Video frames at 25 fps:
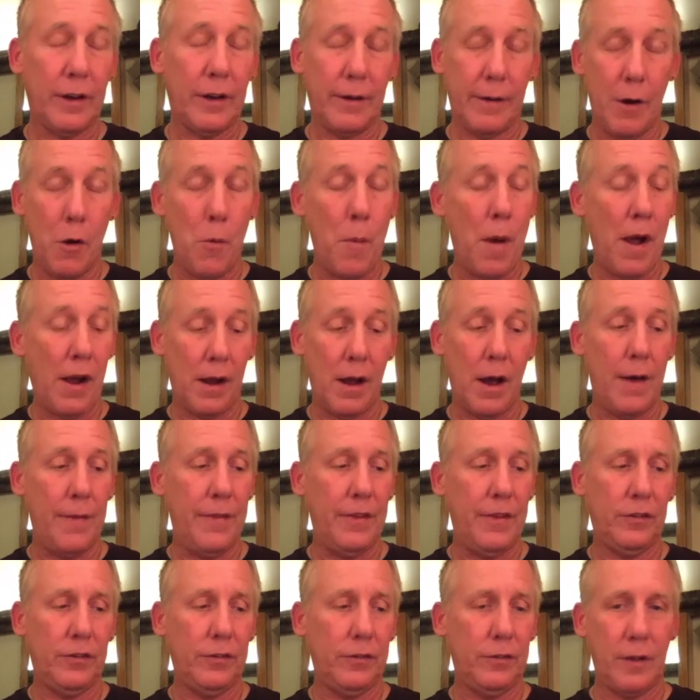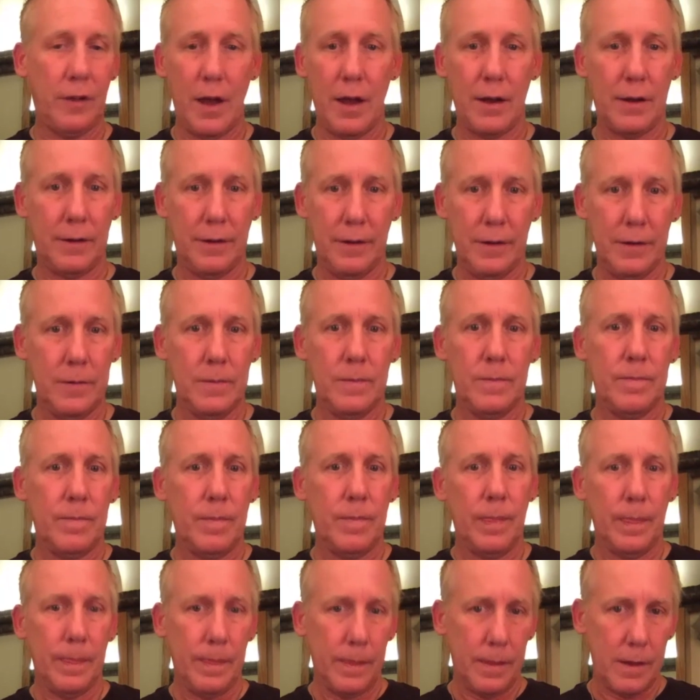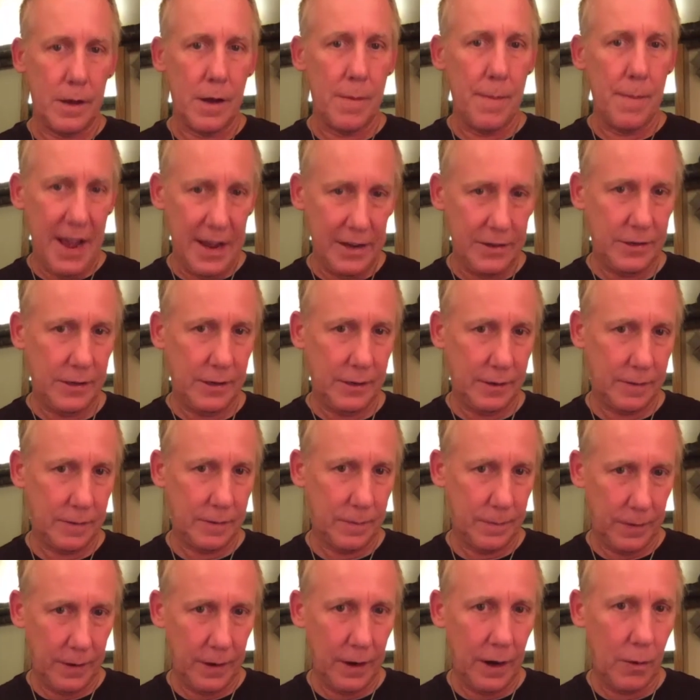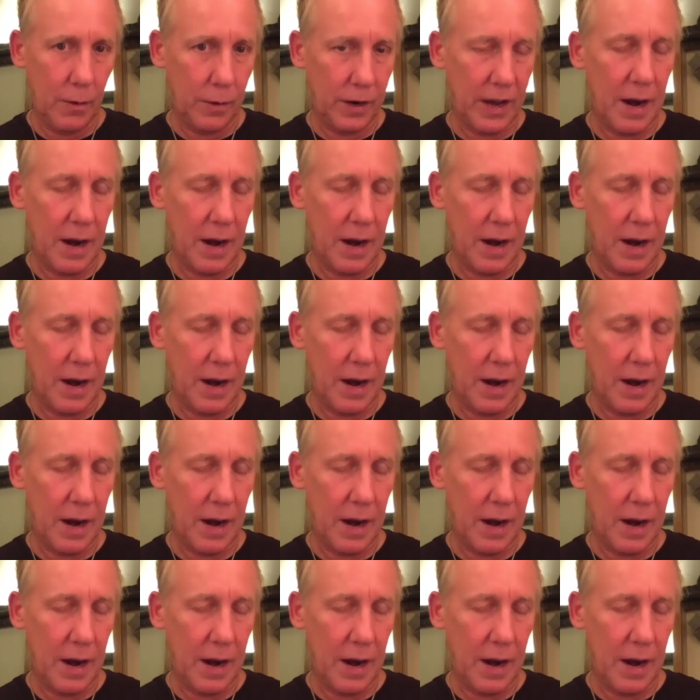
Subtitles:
I was like, oh my God, this is like amazing.